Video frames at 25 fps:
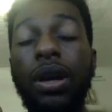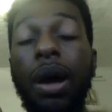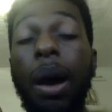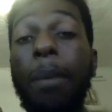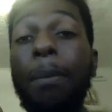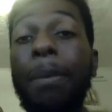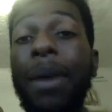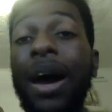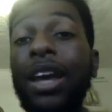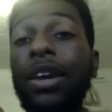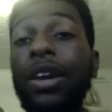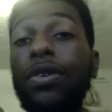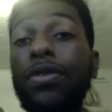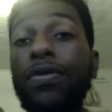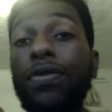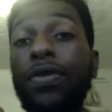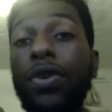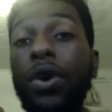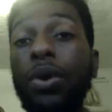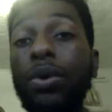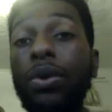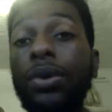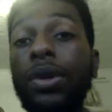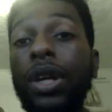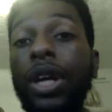By
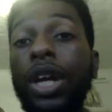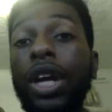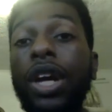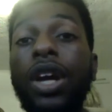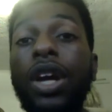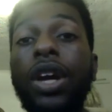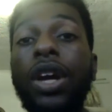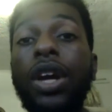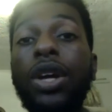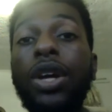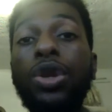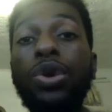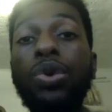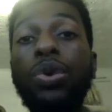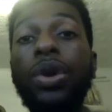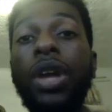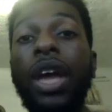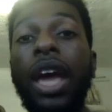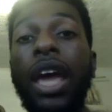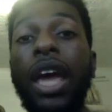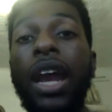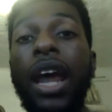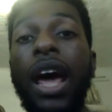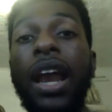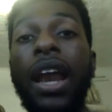default, you
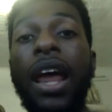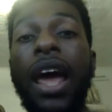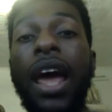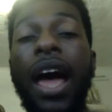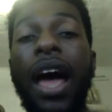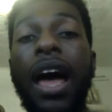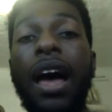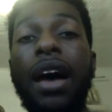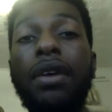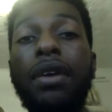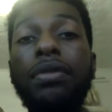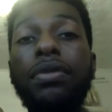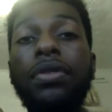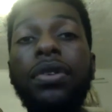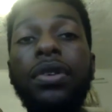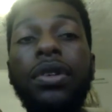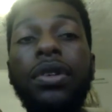cannot have